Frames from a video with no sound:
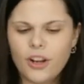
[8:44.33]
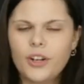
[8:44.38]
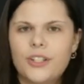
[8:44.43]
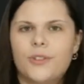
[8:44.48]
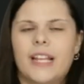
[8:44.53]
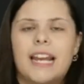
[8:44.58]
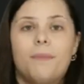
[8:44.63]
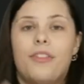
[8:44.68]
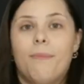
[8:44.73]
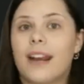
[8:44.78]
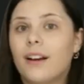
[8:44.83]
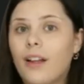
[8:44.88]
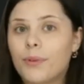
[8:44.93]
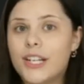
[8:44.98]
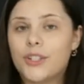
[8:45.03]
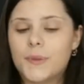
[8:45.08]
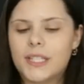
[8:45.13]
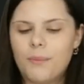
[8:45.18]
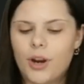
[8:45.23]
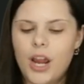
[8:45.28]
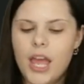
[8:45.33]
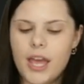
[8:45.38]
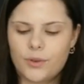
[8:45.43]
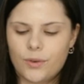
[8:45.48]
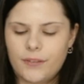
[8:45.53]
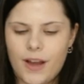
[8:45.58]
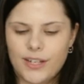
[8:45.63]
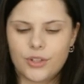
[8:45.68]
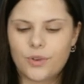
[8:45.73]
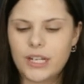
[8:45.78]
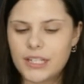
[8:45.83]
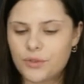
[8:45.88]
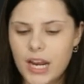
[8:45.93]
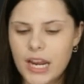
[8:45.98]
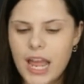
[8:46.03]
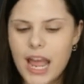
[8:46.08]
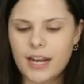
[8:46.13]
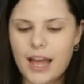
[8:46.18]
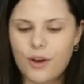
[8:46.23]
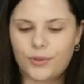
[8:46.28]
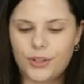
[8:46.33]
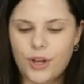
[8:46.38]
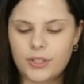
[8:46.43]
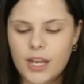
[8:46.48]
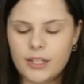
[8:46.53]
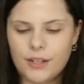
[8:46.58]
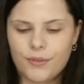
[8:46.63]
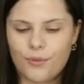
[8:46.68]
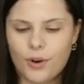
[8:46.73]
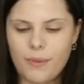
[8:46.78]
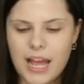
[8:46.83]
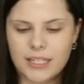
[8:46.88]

that's a good overview of that section of the lecture.